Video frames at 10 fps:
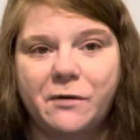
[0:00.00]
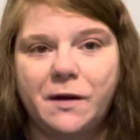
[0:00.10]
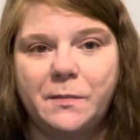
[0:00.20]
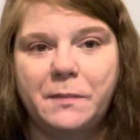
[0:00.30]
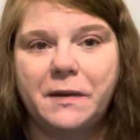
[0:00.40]

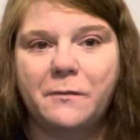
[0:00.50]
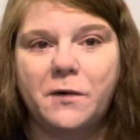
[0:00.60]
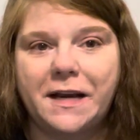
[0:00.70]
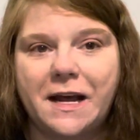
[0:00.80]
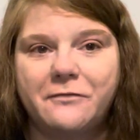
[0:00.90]
him to pick
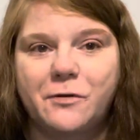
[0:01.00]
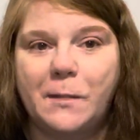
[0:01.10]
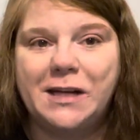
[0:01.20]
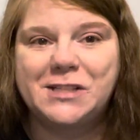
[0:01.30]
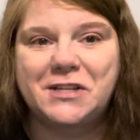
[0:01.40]
one out for
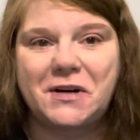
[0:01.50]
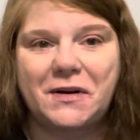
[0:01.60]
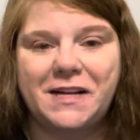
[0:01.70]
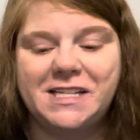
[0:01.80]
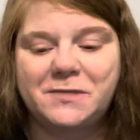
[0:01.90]
me to start
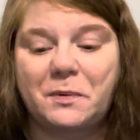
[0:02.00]
on his